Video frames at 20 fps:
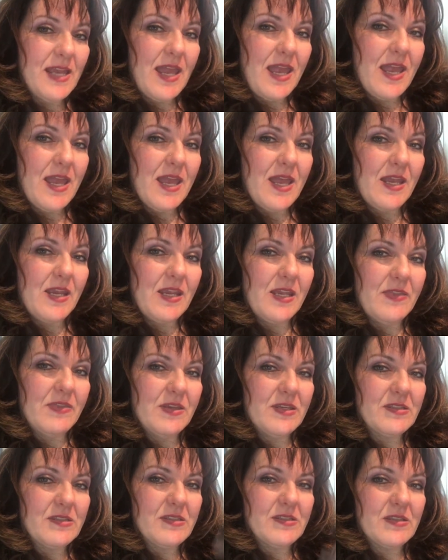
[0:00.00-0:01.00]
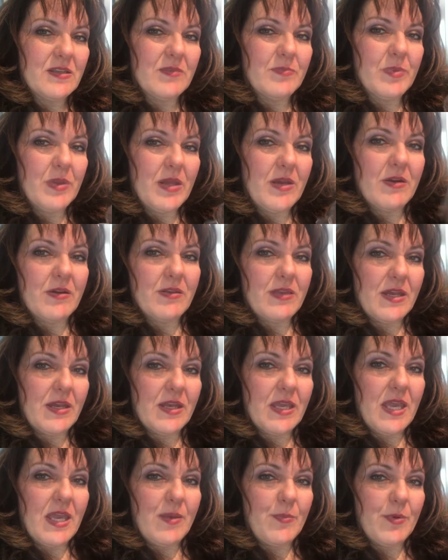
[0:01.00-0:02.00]
and this is a blender that
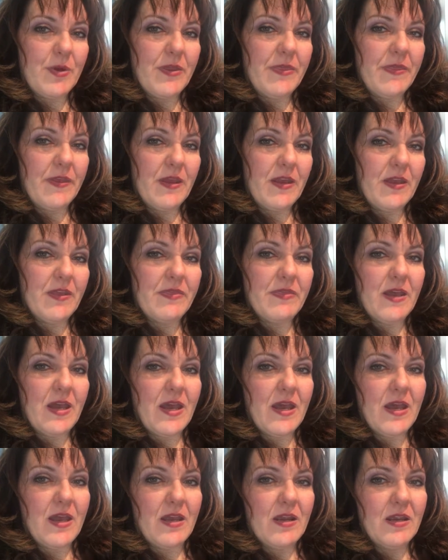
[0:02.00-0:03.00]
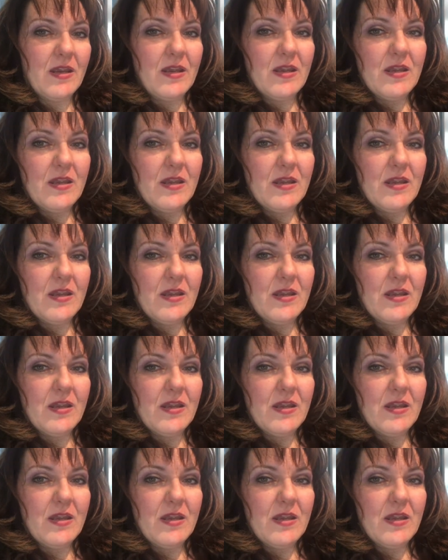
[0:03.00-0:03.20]
came with it that